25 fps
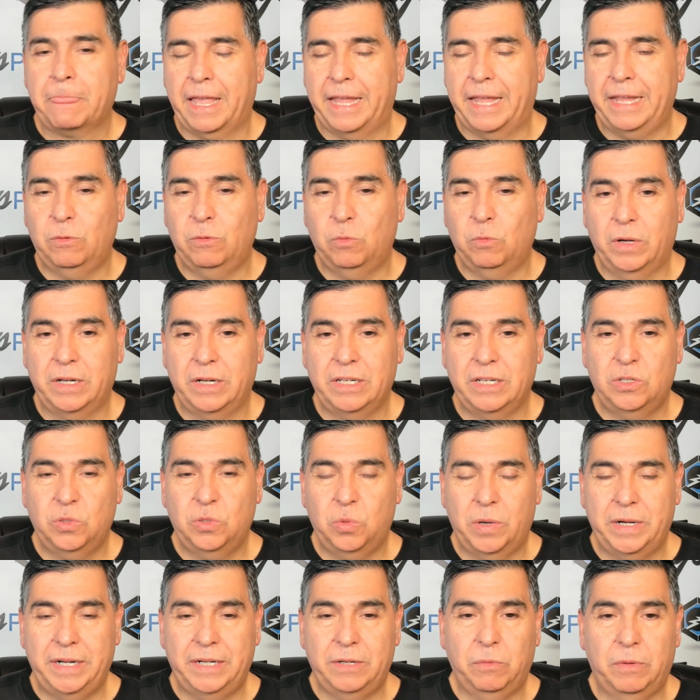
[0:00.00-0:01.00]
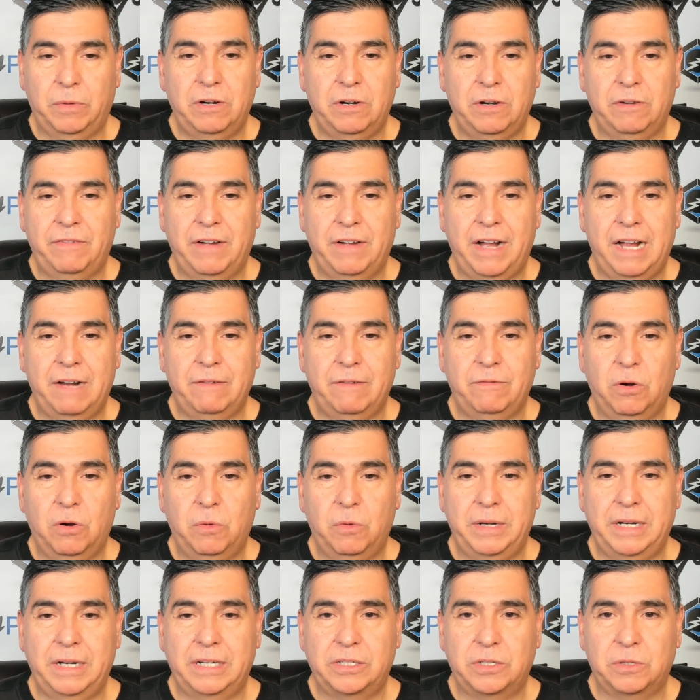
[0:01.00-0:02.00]
A one twenty to one oh five
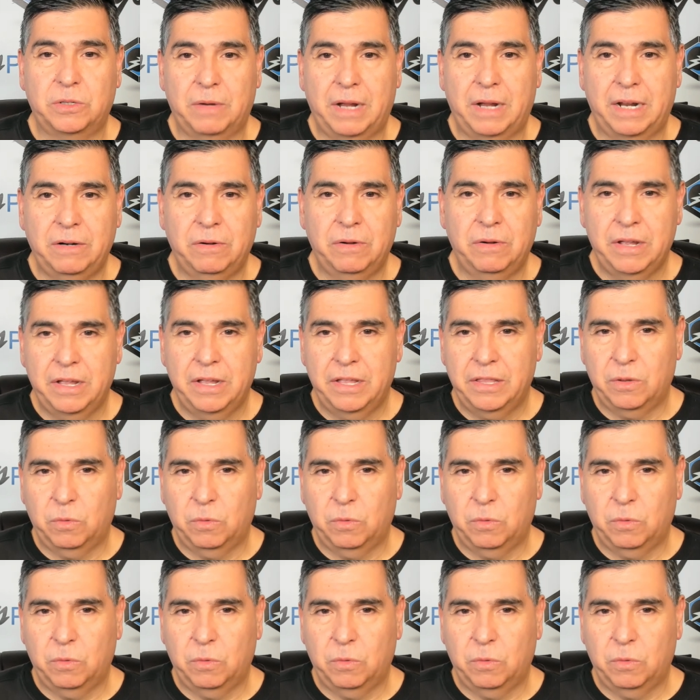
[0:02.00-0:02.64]
road win at Toronto.